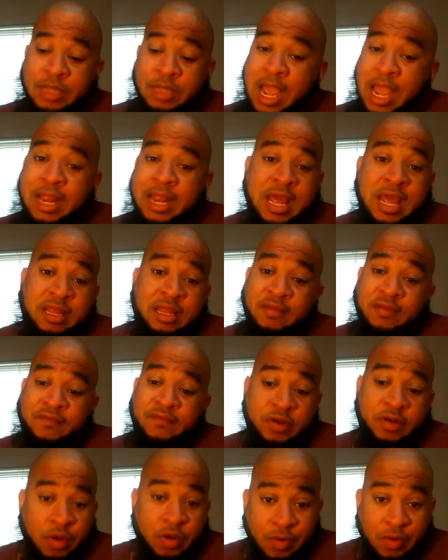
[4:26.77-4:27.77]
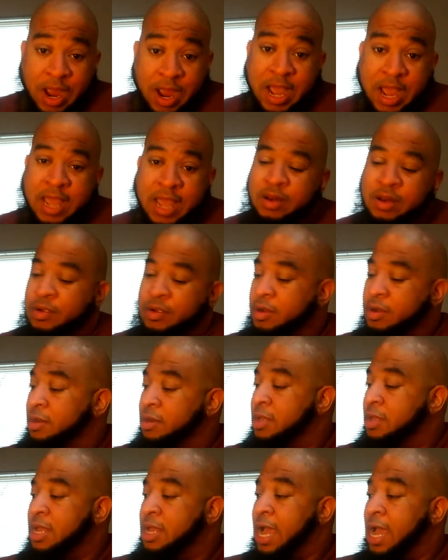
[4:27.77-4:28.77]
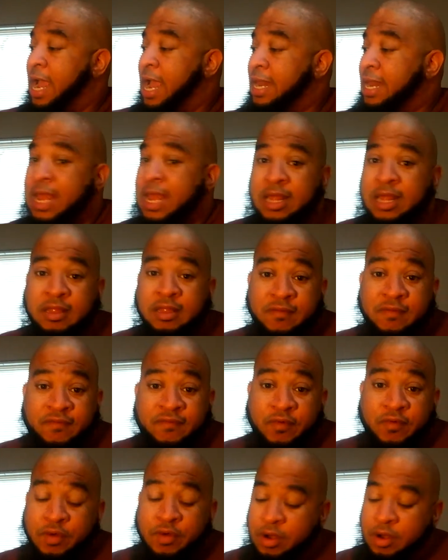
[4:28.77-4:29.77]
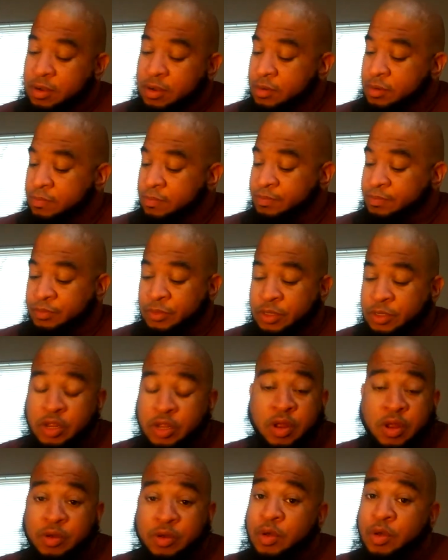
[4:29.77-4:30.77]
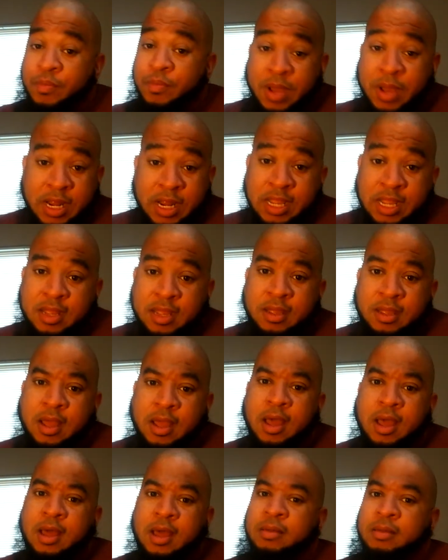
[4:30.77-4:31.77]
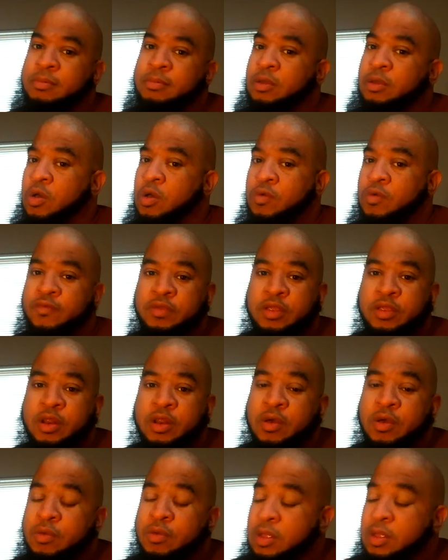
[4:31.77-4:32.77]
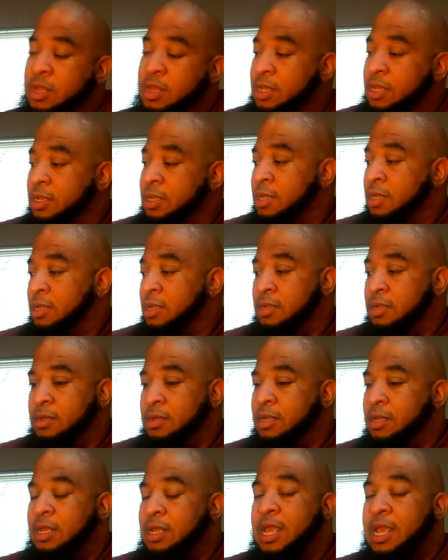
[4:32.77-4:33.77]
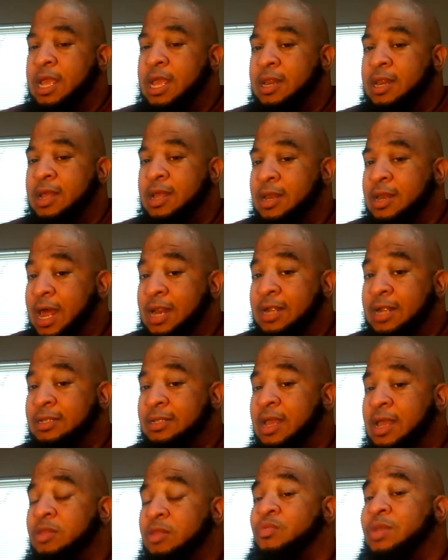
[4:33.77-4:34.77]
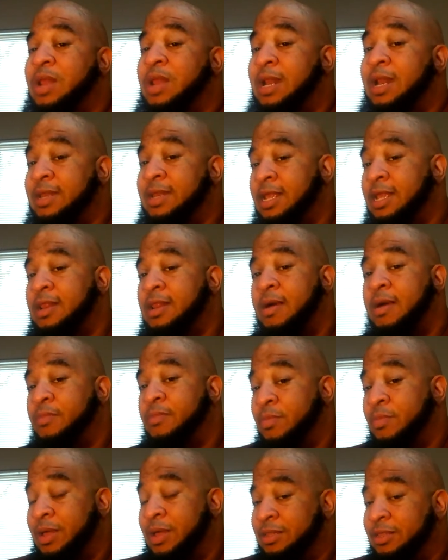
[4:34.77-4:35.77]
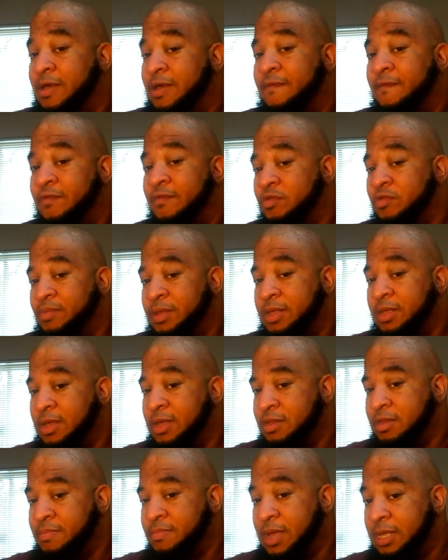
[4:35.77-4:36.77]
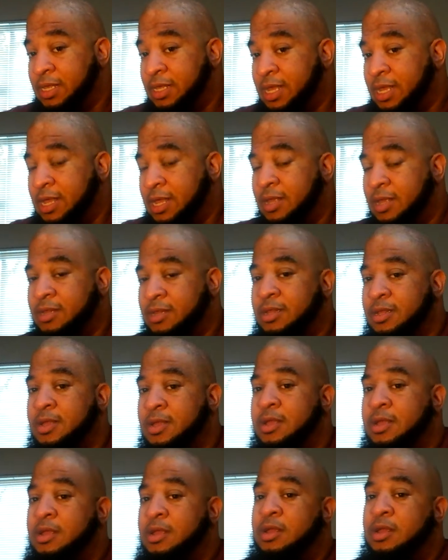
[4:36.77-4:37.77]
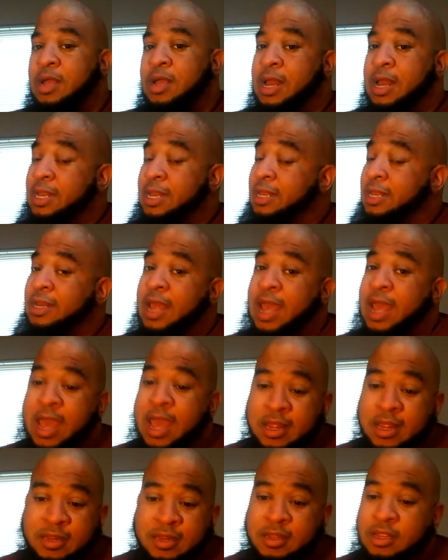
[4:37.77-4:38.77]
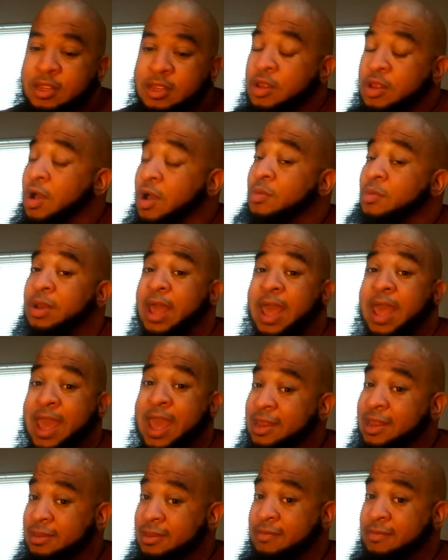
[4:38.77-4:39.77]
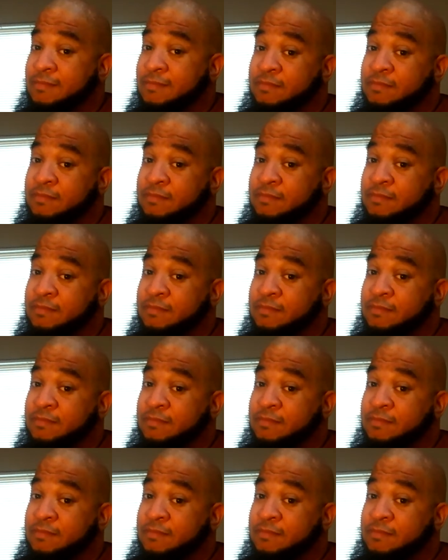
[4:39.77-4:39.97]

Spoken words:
I ain't asking for no ride, or I ain't asking for, no money, low, And a lot of times when I did humble myself, it was because of my kids. I needed to ask, I would ask